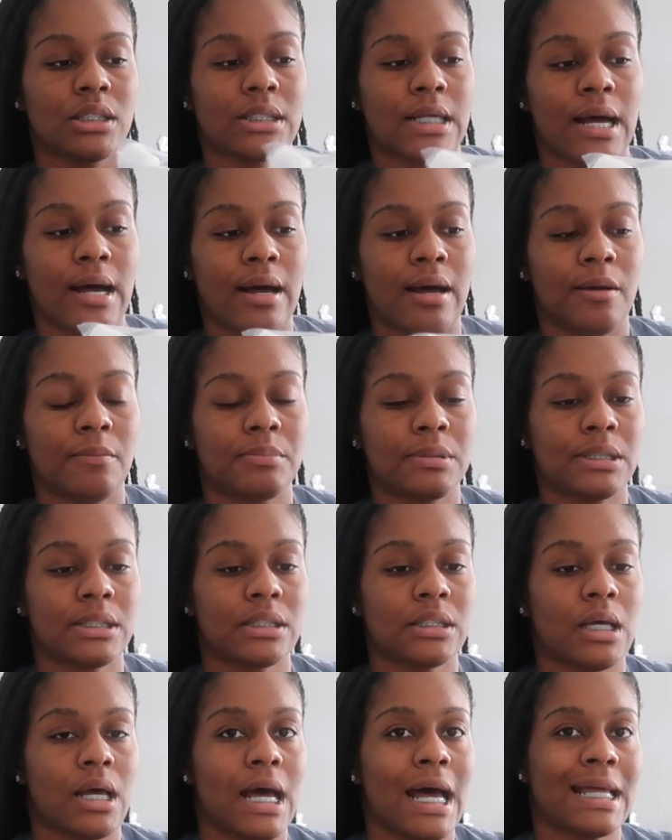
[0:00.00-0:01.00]
the tops.
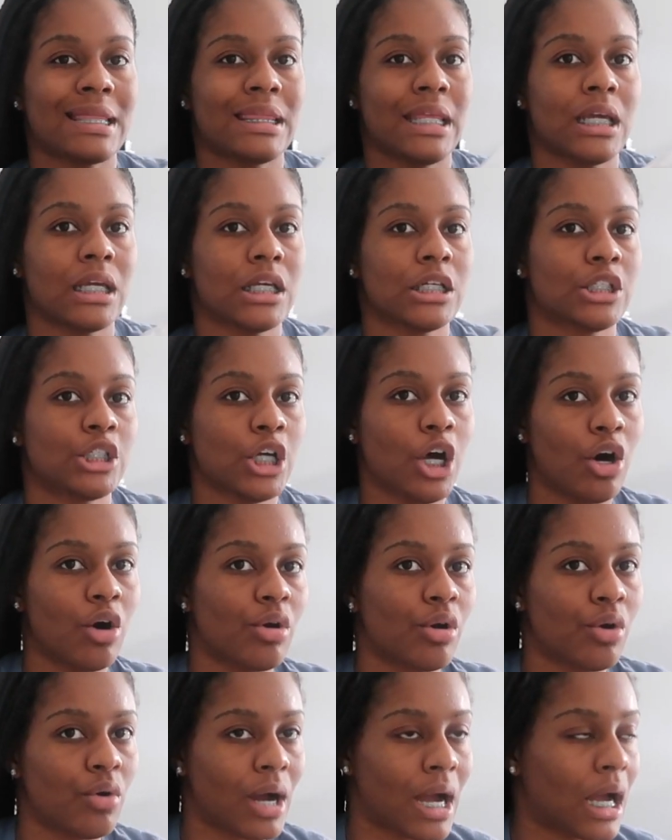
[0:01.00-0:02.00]
I think in
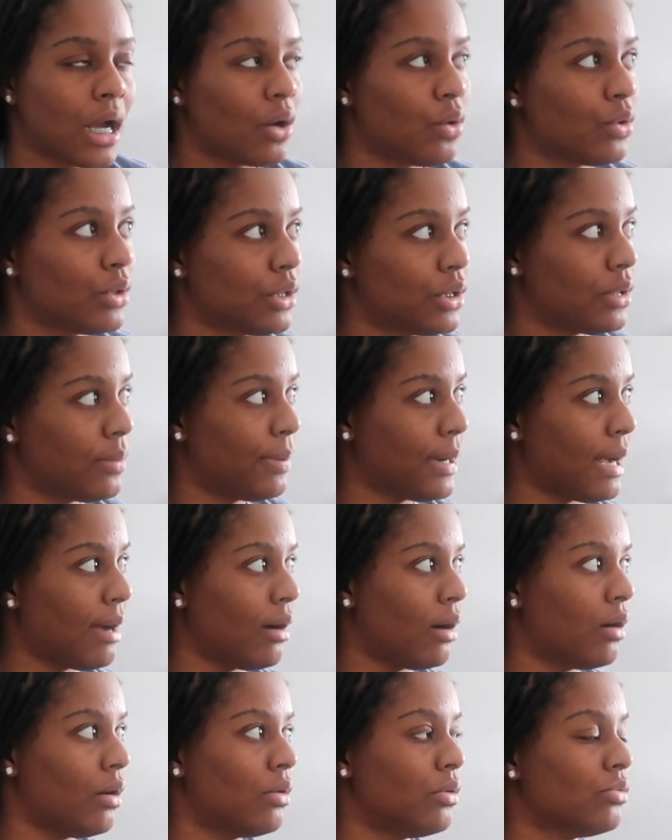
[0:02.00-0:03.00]
total I ordered
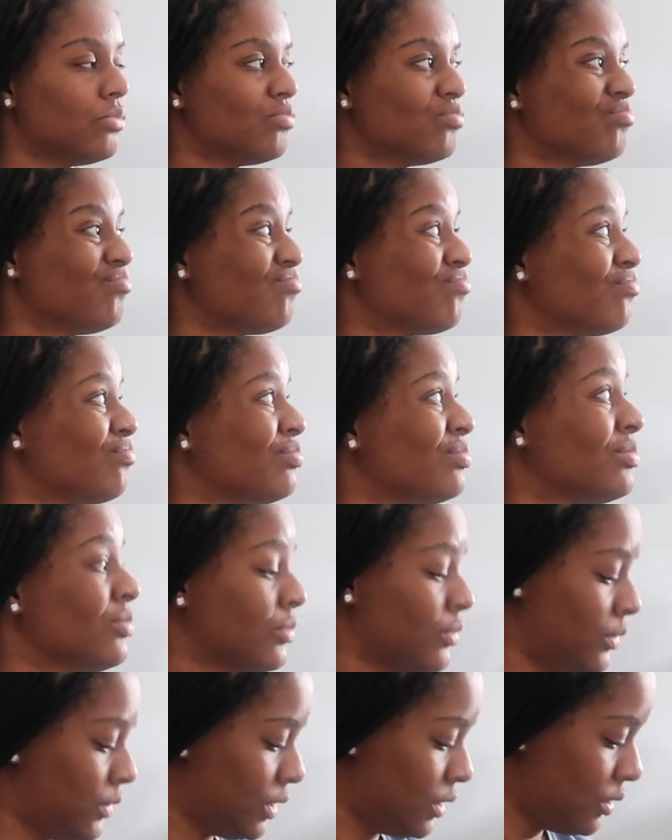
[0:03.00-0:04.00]
about,
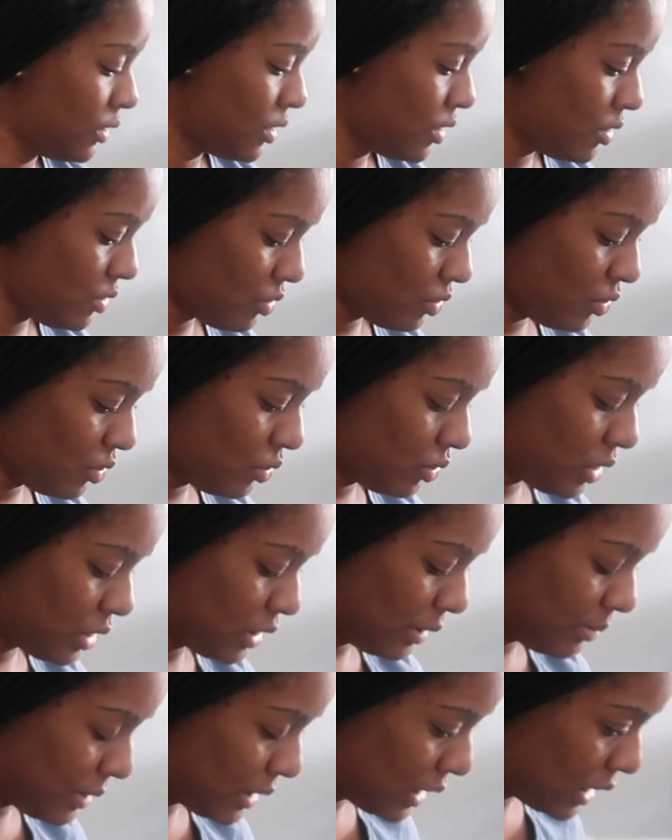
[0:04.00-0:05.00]
oh,
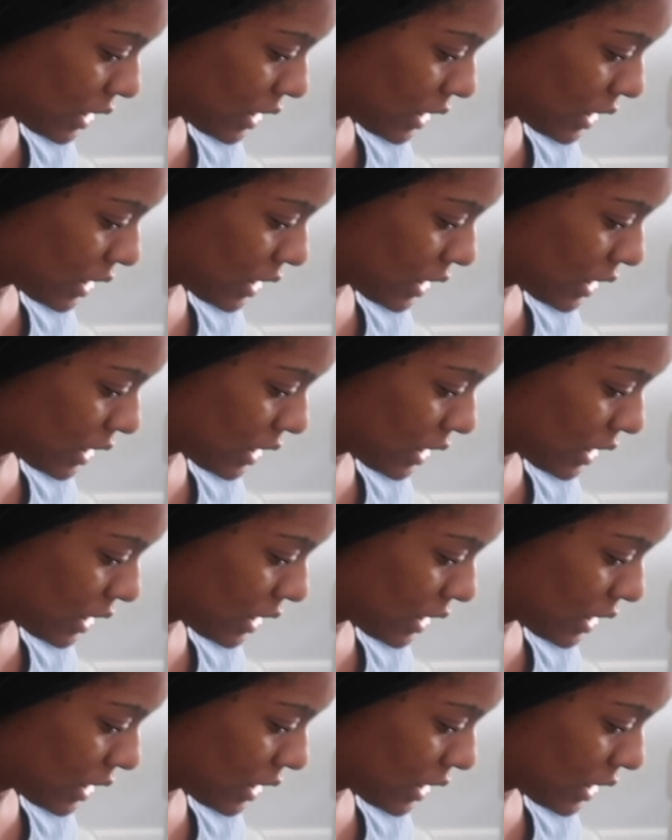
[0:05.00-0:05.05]
something